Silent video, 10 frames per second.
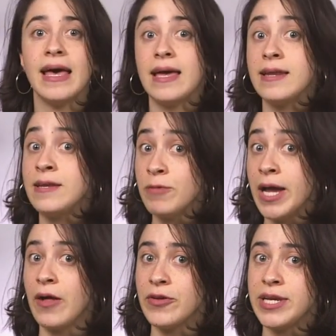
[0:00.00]
And in
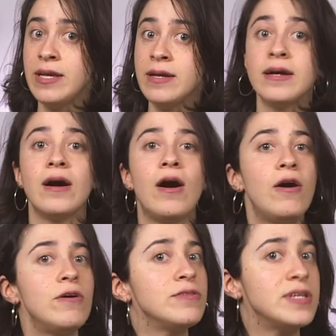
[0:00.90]
reality,
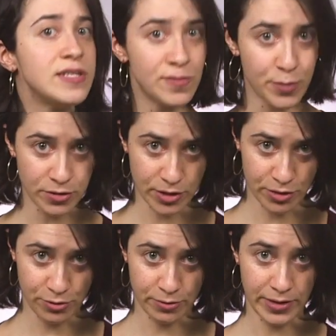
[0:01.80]
all this birth
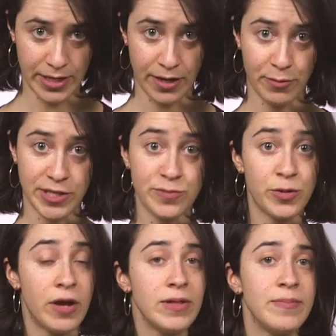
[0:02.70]
control related waste
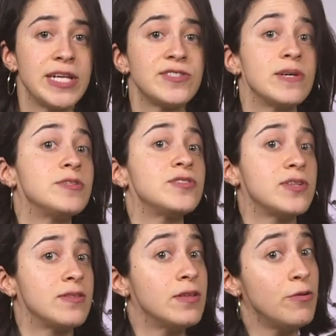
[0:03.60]
probably makes up just a
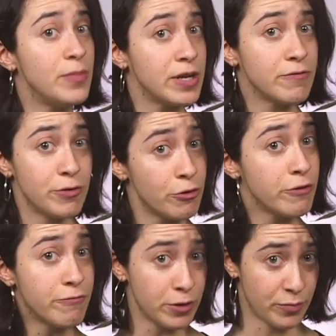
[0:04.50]
little bit of your
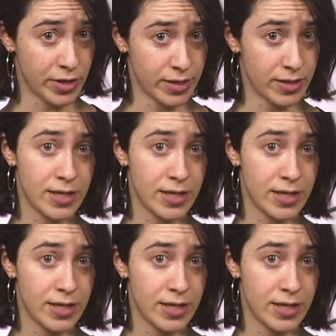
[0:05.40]
footprint.